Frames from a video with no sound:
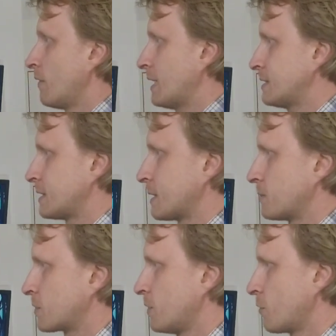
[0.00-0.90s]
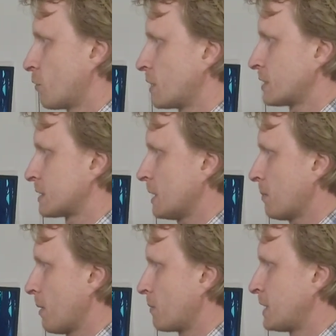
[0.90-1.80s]
that setup, screen recording
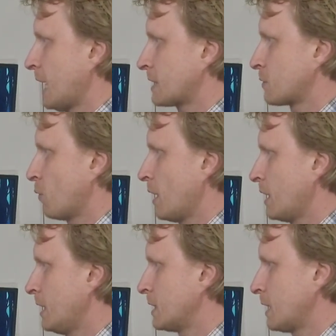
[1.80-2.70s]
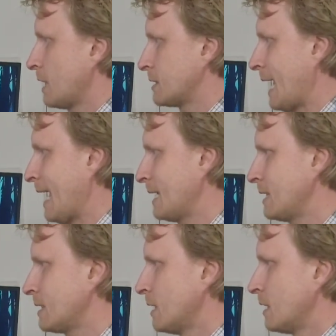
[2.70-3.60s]
setup, ticks where needed is
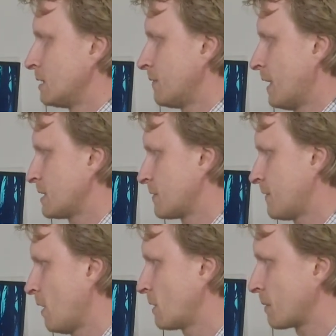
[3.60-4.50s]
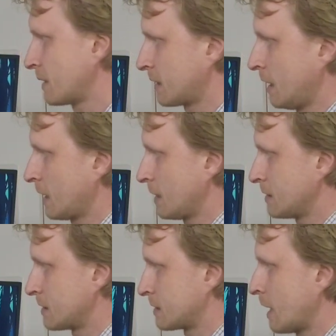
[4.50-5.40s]
added, device is found. I'm gonna click
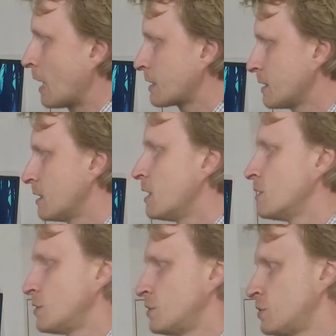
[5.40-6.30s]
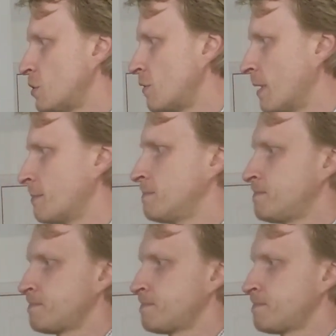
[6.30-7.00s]
start server.